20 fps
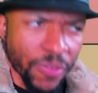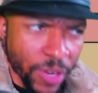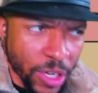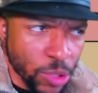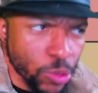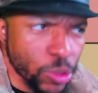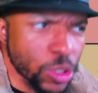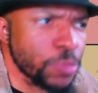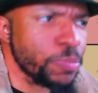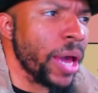its
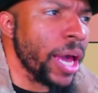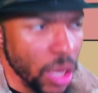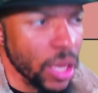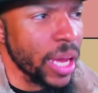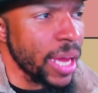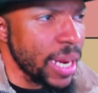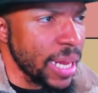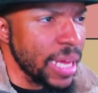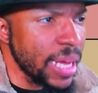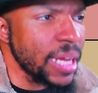respect.
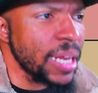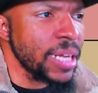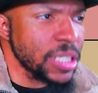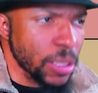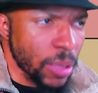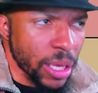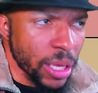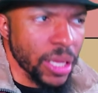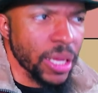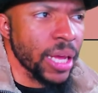
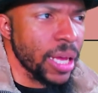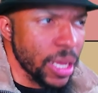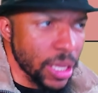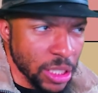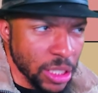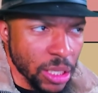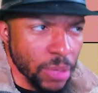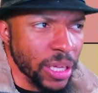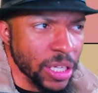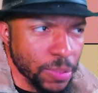
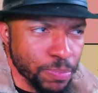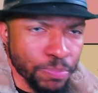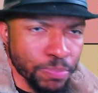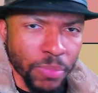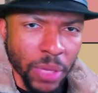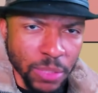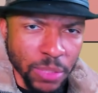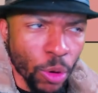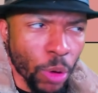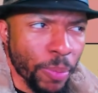
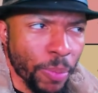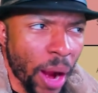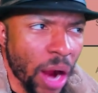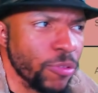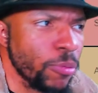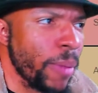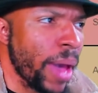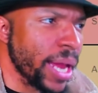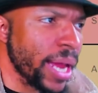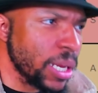It's more
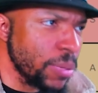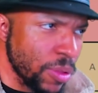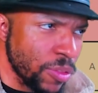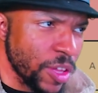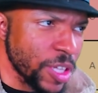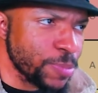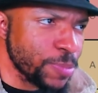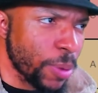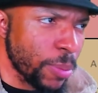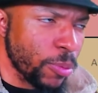powerful Magnum than
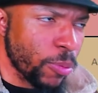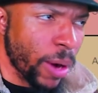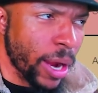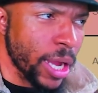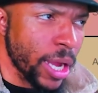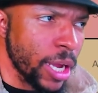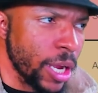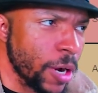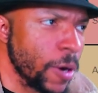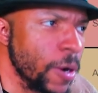this puppy right
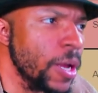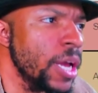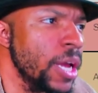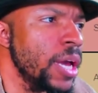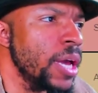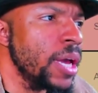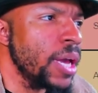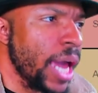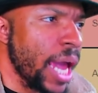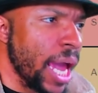here,
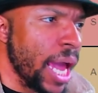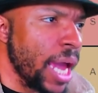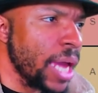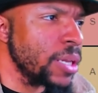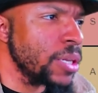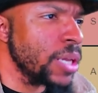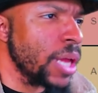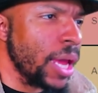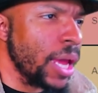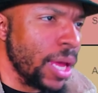
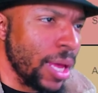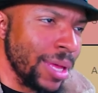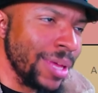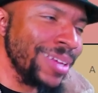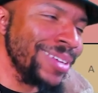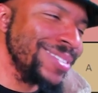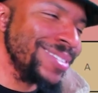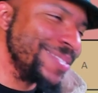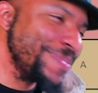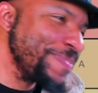and
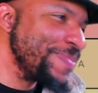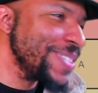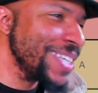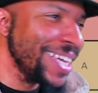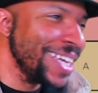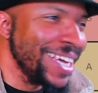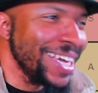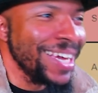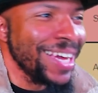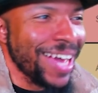
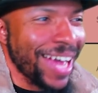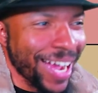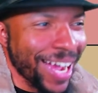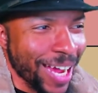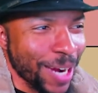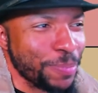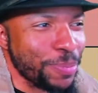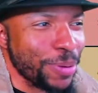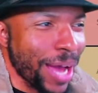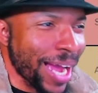I
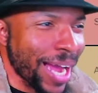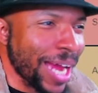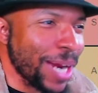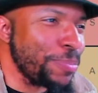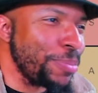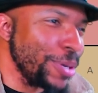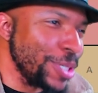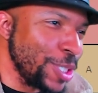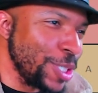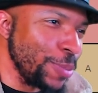gotta
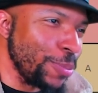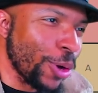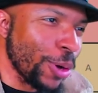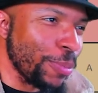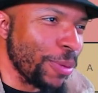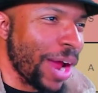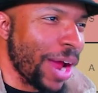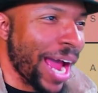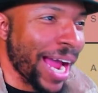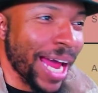put you, Broken,
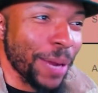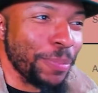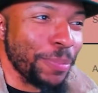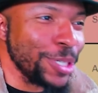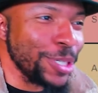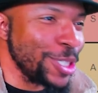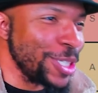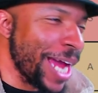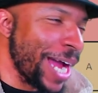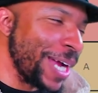but I gotta
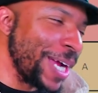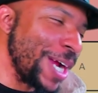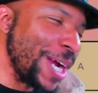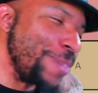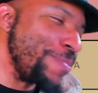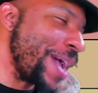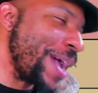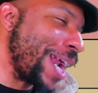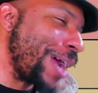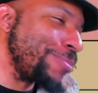put you down here,
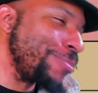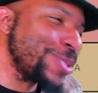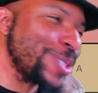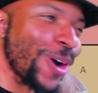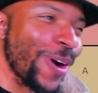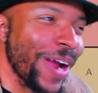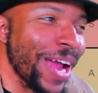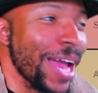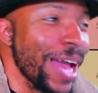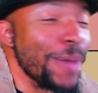man. I'm
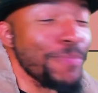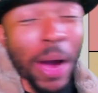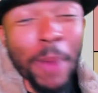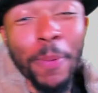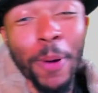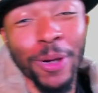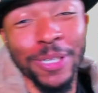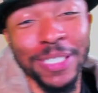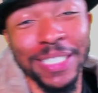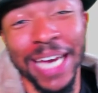sorry. My
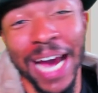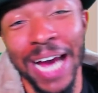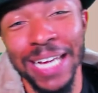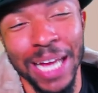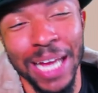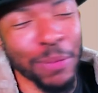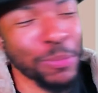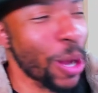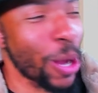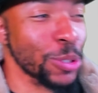apologies, guys.
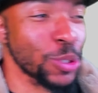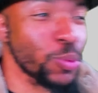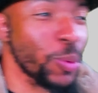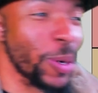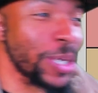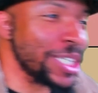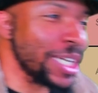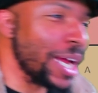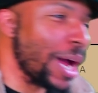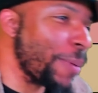I was
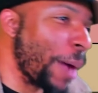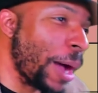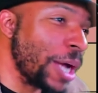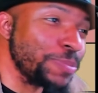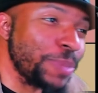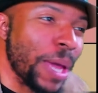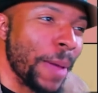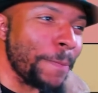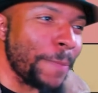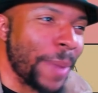switching. I was
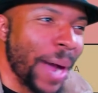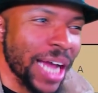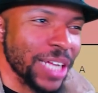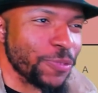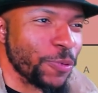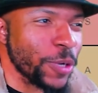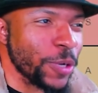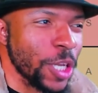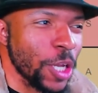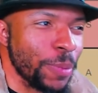being biased
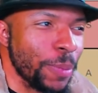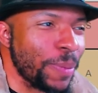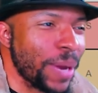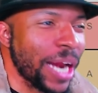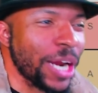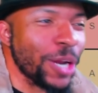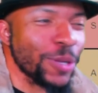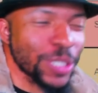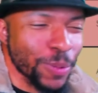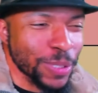for a little bit, but I
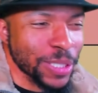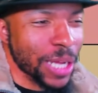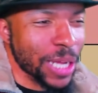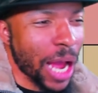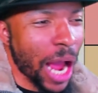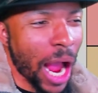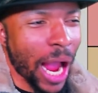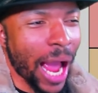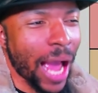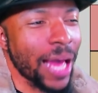know someone in
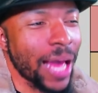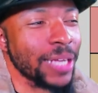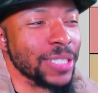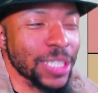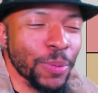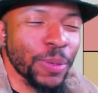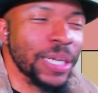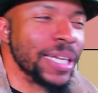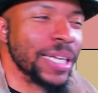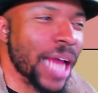
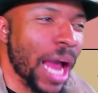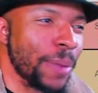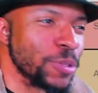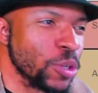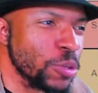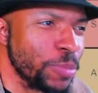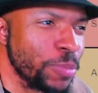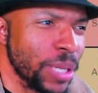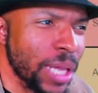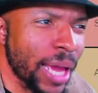the comments is
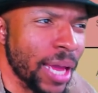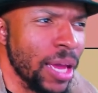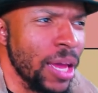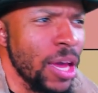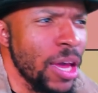gonna be like,